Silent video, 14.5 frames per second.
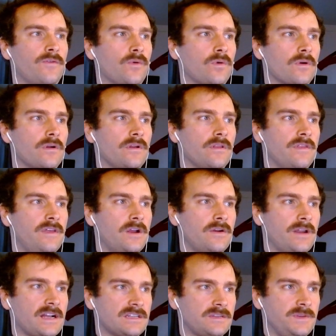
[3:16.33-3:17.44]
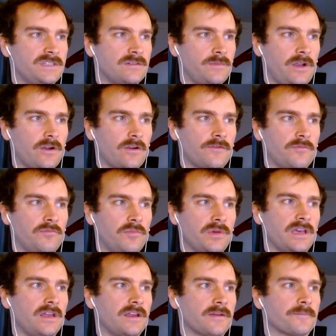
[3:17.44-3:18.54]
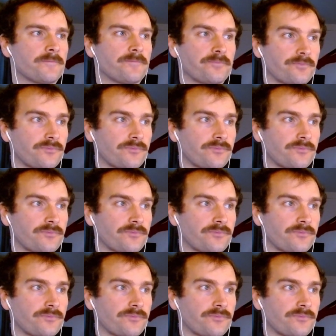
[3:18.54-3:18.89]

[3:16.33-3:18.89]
for there not to be some error from the beginning.